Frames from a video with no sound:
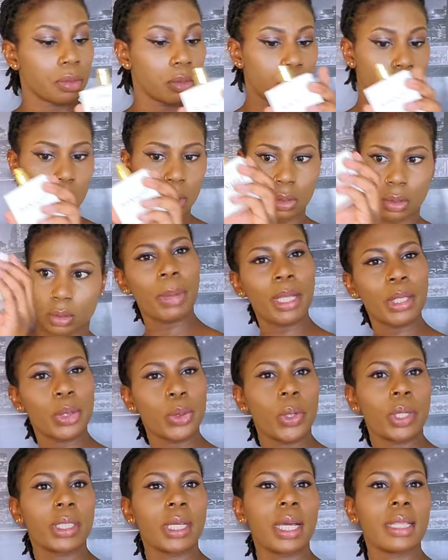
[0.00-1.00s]
Oh. Number
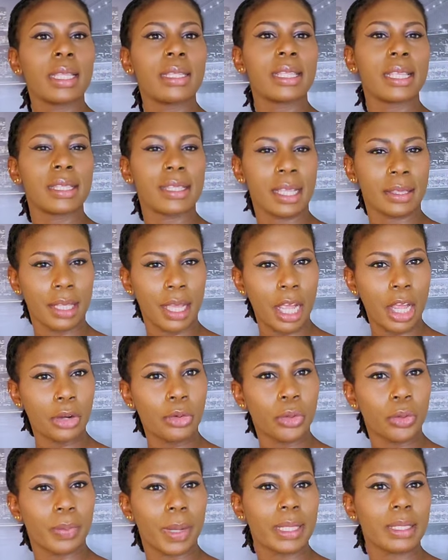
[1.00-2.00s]
two on our list is an
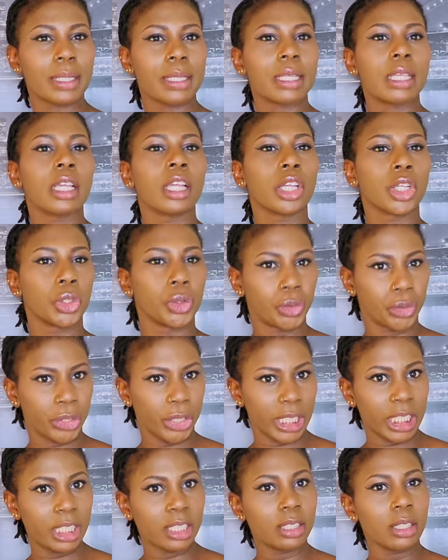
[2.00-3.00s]
aromatic
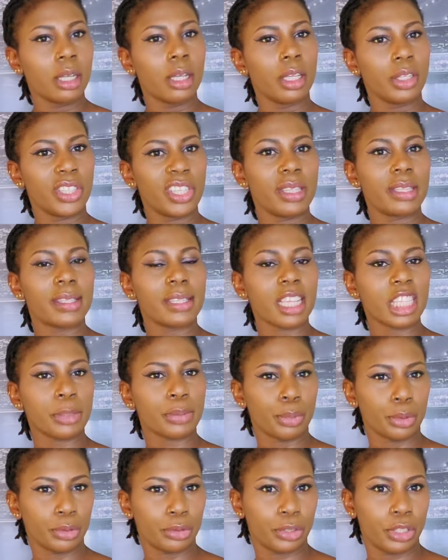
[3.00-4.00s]
green
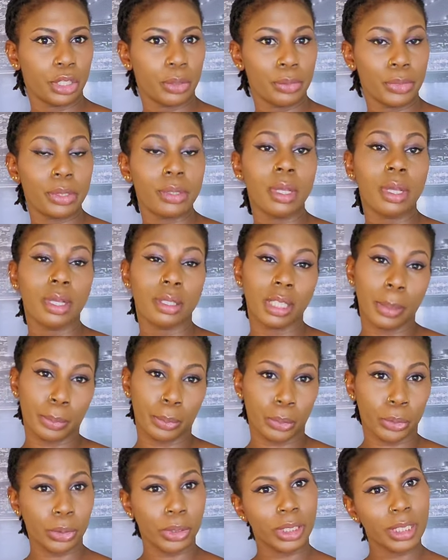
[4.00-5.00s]
unisex perfumes
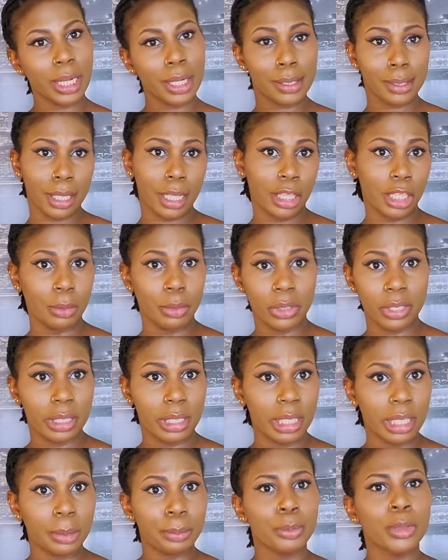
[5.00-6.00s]
that project
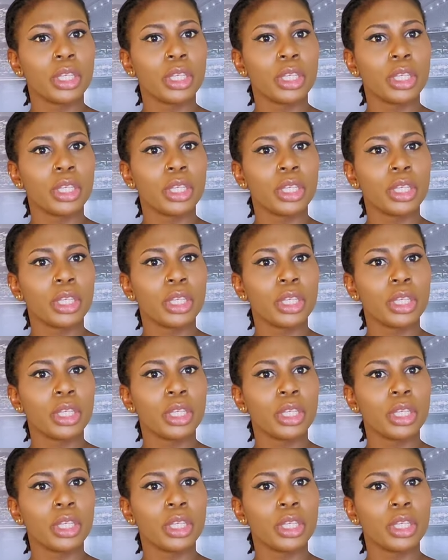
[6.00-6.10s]
enormously.